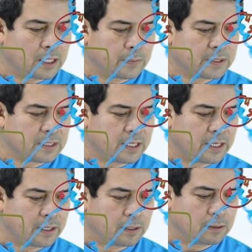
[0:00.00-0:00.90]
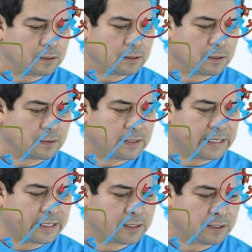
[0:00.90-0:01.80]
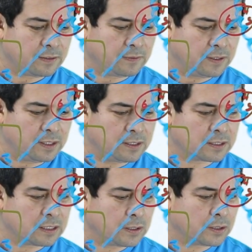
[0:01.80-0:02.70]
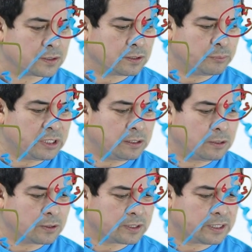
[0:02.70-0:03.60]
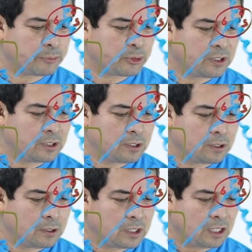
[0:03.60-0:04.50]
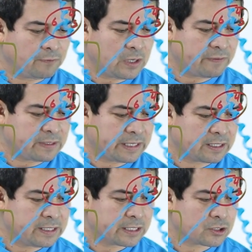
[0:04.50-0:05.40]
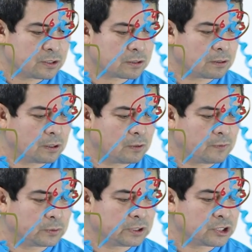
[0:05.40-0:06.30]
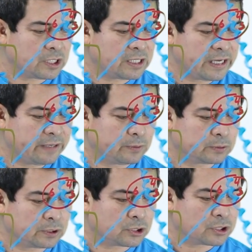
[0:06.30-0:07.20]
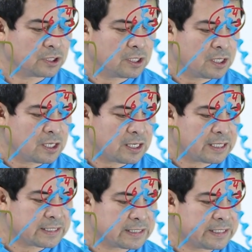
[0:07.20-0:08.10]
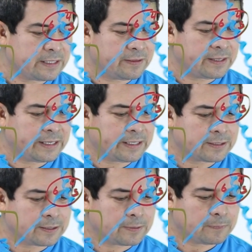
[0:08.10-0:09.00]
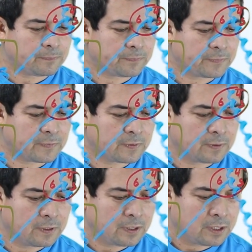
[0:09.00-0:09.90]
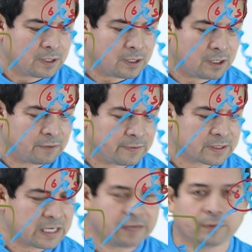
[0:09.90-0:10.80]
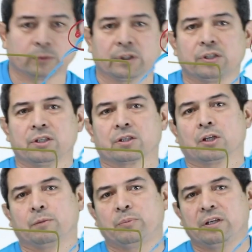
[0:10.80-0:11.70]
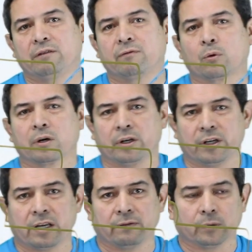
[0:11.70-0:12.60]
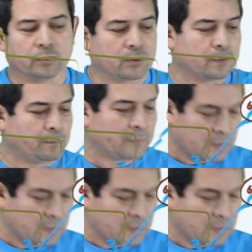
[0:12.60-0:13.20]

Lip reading: I was saying that these can also be hooked up if you have 9 connections, low voltage and high voltage. I said that If it's high voltage, it's going to be 480 volts.